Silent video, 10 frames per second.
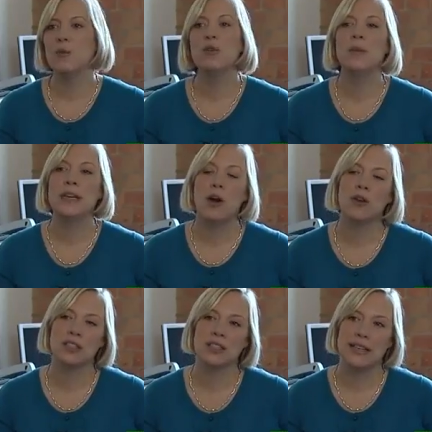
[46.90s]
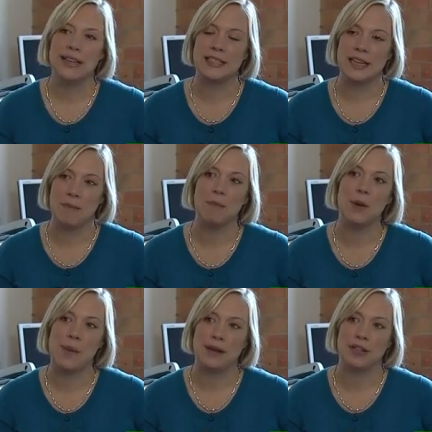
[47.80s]
It would be costly to
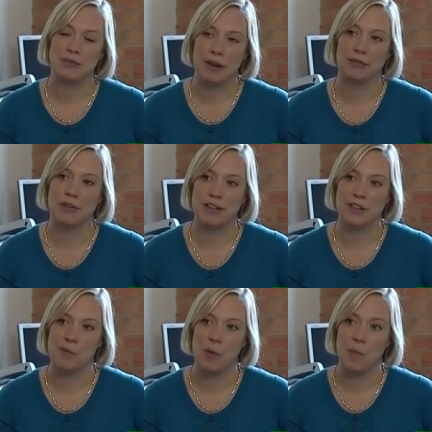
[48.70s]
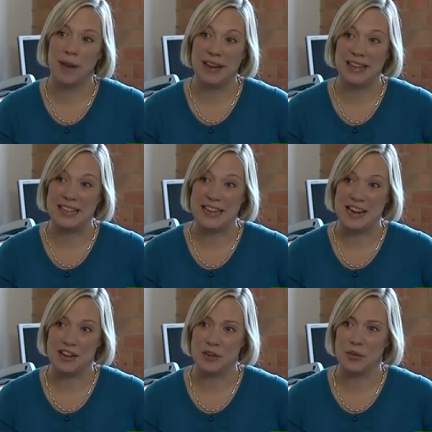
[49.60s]
implement a referendum on being in the
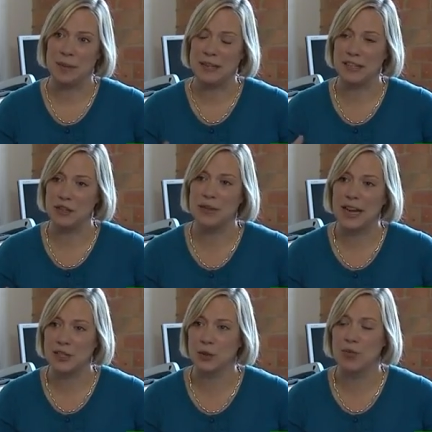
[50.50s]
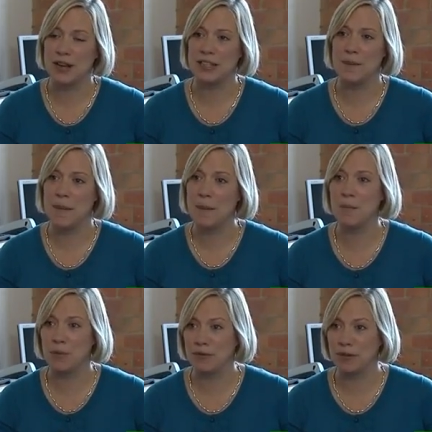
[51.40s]
EU. I mean, the UK is already a
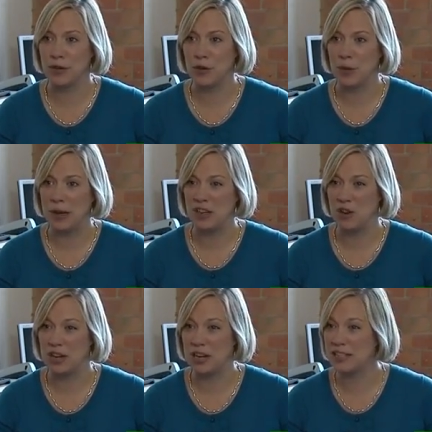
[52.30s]
member of the European Union.